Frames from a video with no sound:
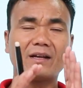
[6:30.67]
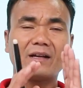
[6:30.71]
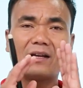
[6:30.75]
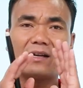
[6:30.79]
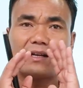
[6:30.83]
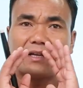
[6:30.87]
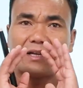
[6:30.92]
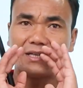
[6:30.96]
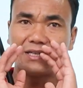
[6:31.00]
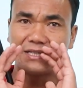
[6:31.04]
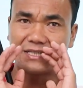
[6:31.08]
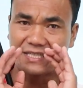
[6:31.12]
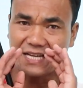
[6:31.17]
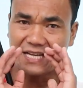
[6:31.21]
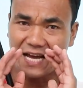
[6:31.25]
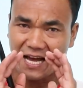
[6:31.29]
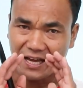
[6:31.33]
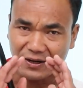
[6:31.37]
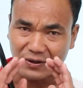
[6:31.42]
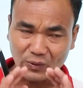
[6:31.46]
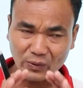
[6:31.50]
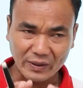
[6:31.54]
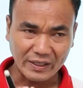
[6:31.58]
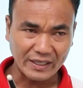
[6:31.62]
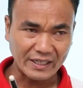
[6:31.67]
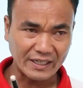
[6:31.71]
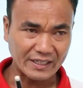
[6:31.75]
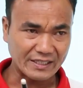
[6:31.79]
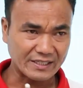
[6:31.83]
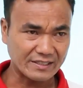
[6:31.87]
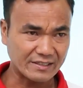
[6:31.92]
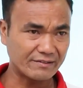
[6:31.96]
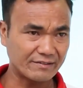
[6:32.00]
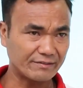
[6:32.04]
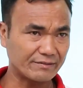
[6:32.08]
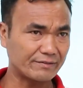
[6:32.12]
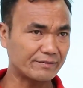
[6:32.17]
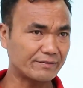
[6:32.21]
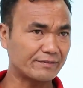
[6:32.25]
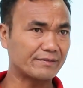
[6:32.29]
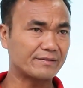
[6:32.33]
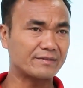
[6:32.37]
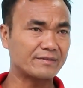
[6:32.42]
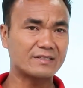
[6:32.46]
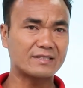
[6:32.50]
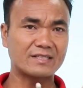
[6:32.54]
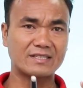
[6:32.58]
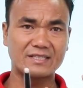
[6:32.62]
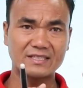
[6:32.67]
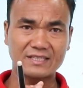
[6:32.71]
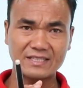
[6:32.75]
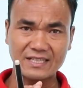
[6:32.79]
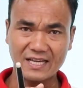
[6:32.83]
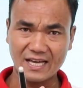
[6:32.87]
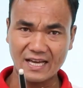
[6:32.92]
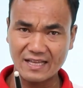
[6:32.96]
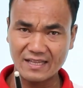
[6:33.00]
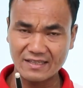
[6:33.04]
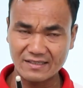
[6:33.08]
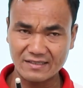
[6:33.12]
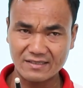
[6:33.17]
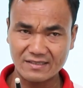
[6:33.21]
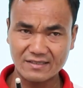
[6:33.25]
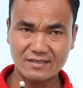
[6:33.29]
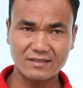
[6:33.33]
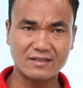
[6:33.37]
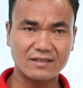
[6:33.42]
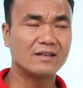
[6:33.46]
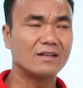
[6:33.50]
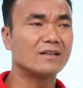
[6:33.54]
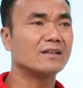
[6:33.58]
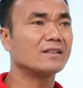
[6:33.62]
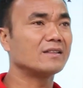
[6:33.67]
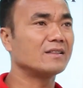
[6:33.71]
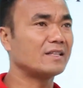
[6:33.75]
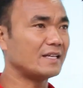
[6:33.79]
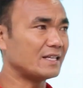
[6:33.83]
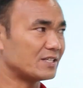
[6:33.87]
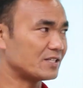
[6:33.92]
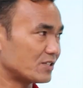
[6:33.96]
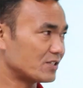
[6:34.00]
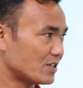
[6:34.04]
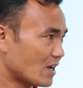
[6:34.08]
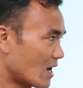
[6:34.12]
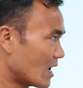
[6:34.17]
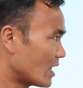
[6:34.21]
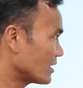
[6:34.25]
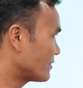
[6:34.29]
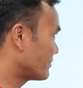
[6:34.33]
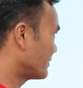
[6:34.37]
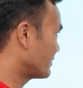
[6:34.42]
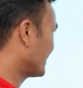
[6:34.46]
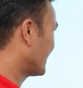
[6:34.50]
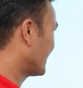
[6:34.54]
interrogative sentence, they start with